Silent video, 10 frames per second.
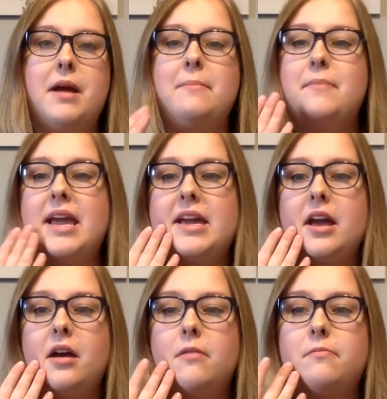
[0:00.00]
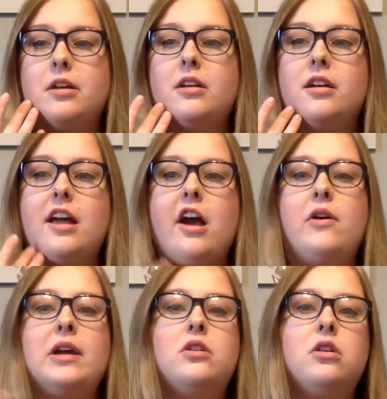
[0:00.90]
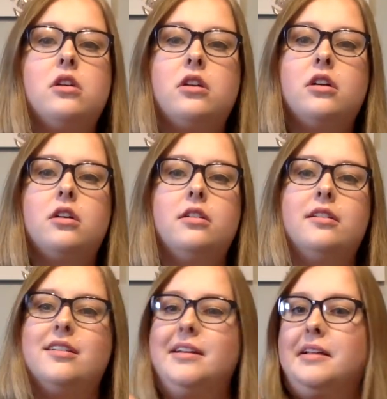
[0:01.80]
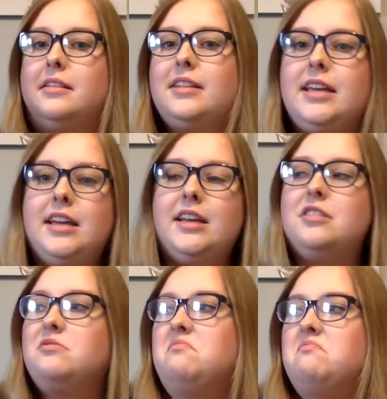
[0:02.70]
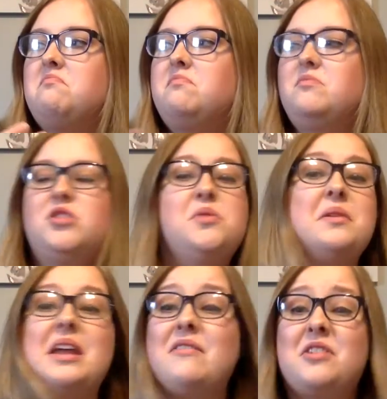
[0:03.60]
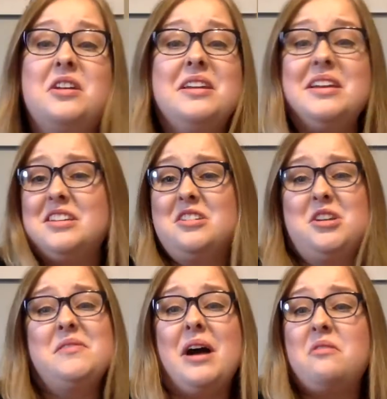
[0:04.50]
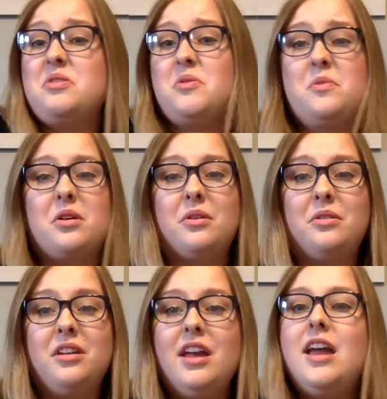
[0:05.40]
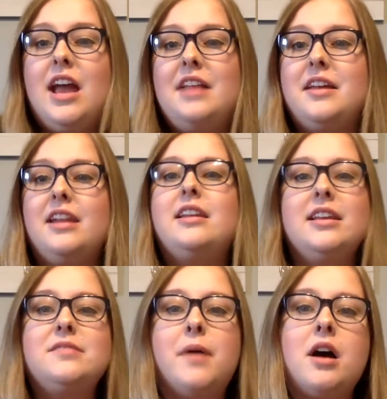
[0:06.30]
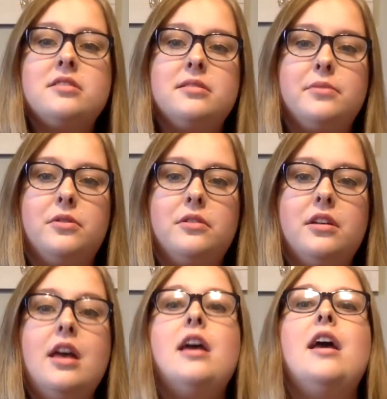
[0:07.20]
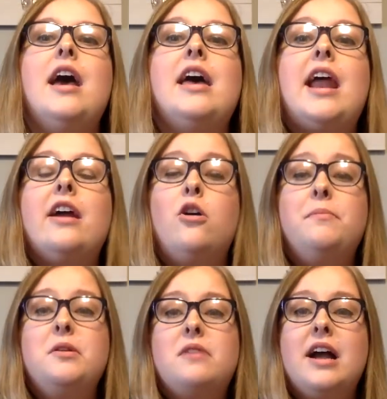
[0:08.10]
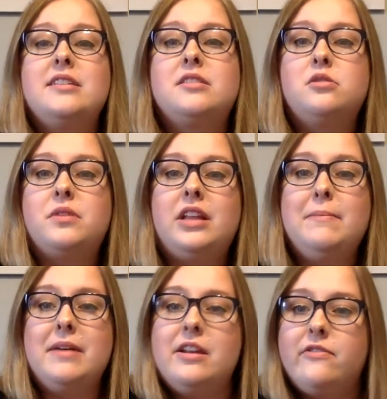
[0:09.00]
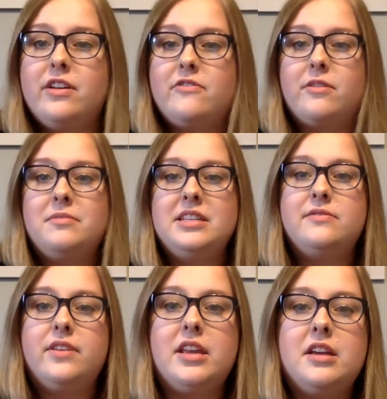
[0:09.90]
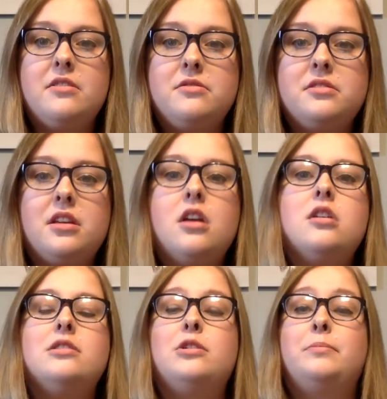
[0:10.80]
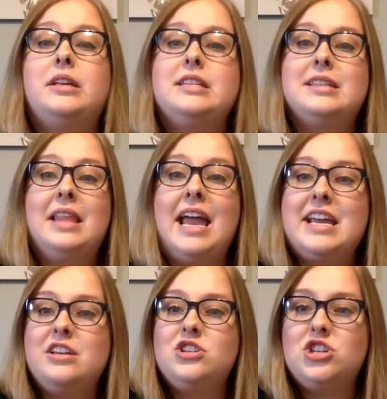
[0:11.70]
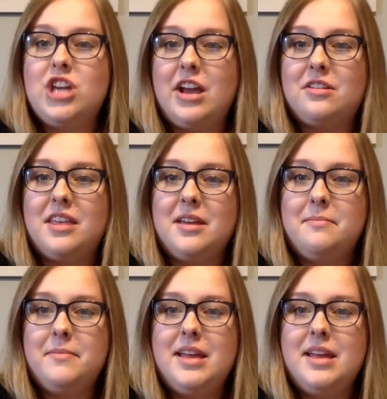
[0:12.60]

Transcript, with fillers: my makeup, how I cook, clean, do whatever you need to do out in the world, and that it is possible. And I hope you guys could really benefit from these videos, so please like and share them,